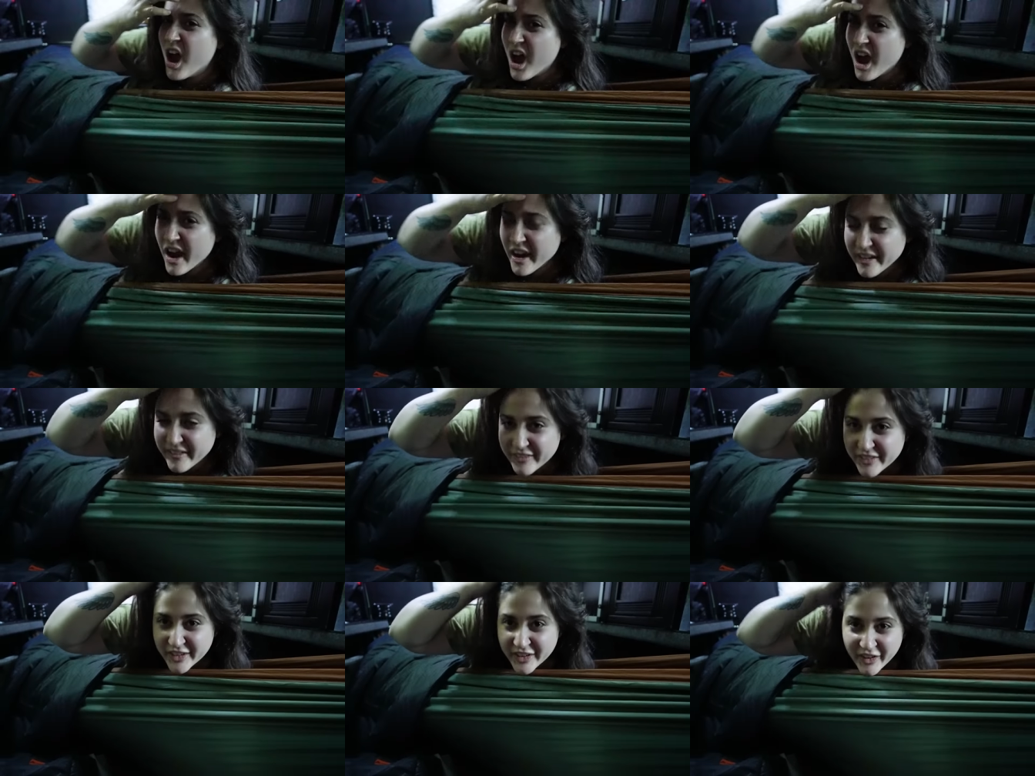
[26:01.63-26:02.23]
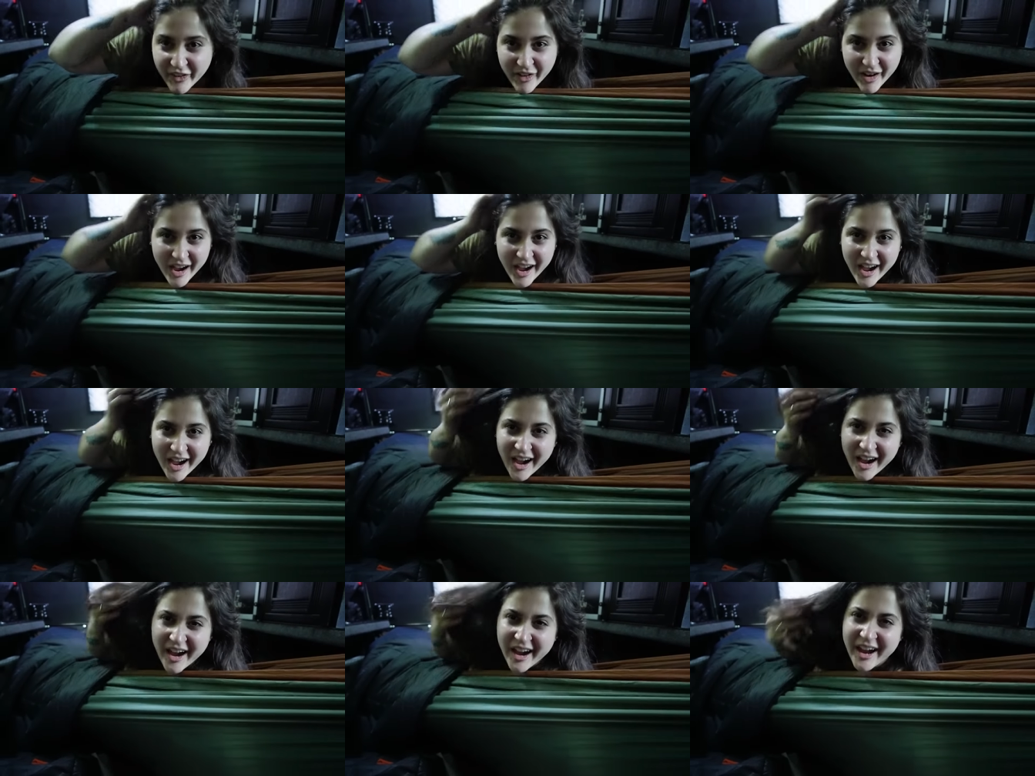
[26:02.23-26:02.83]
If
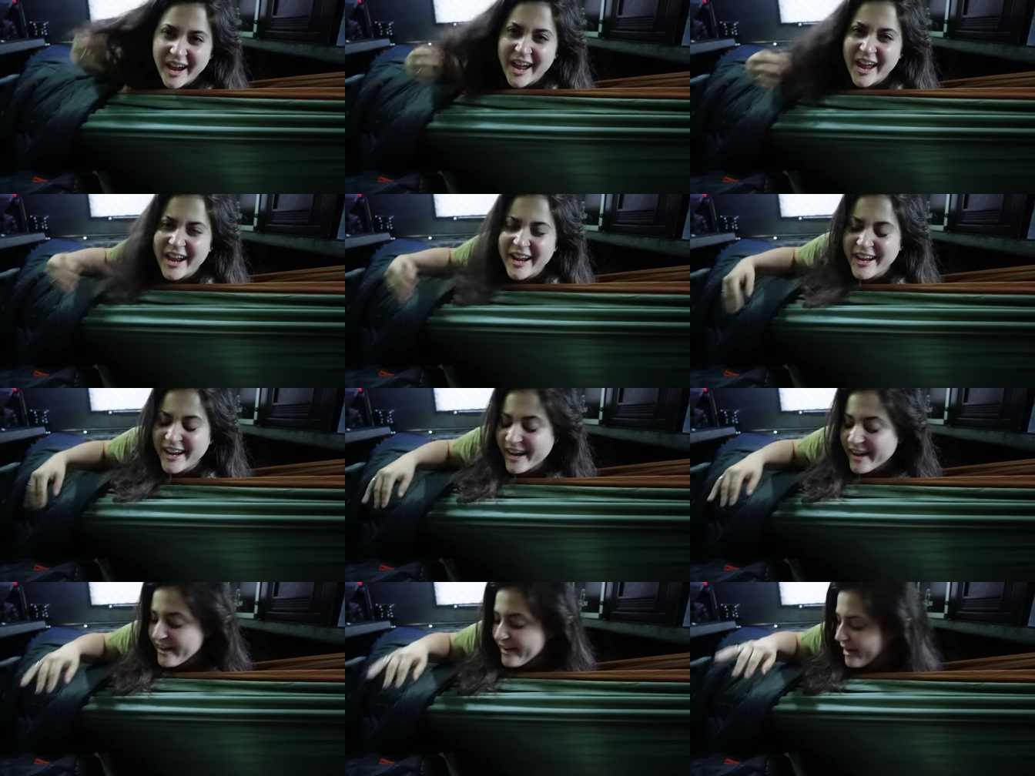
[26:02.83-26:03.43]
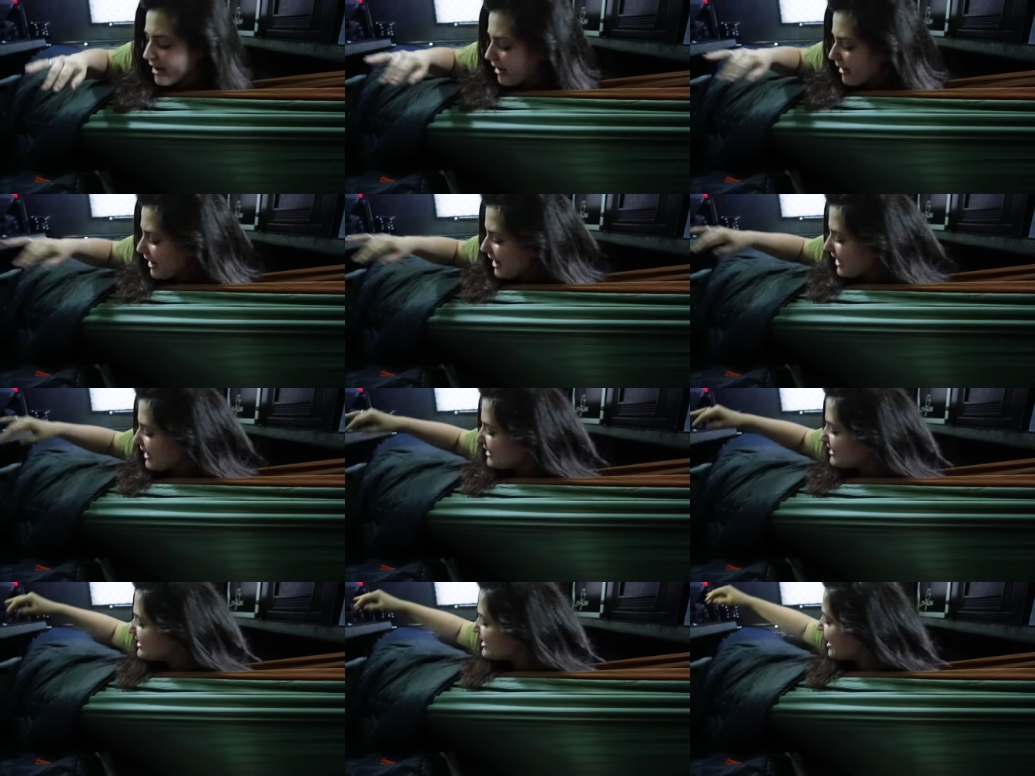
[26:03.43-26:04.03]
you, didn't
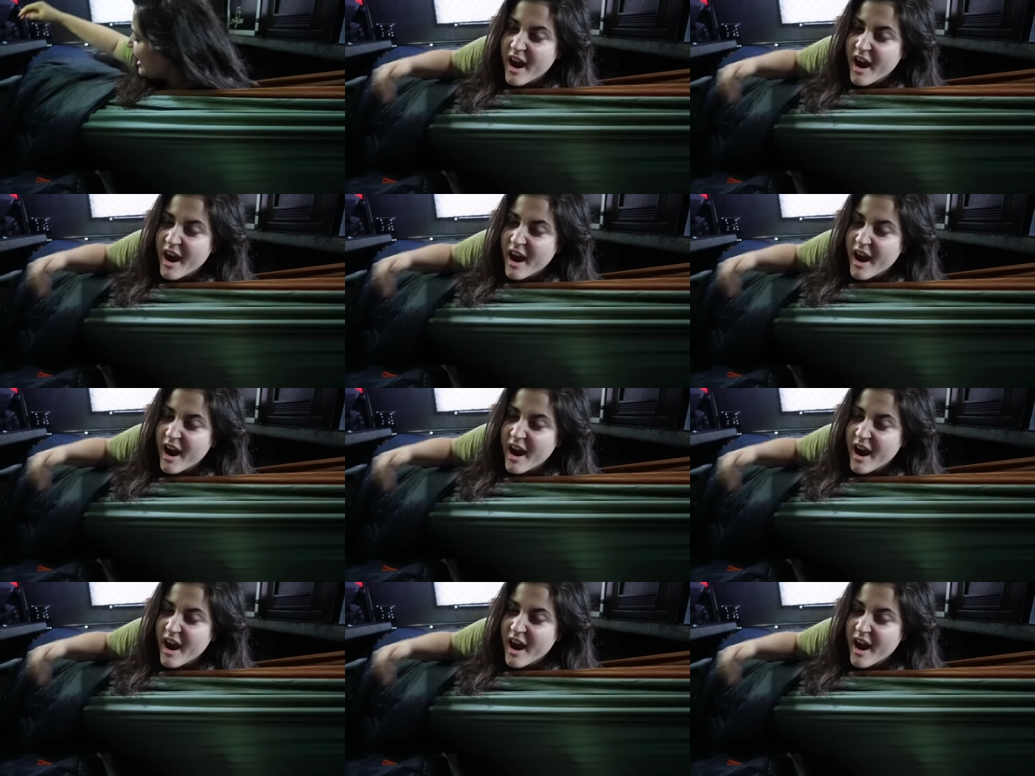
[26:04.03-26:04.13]
notice,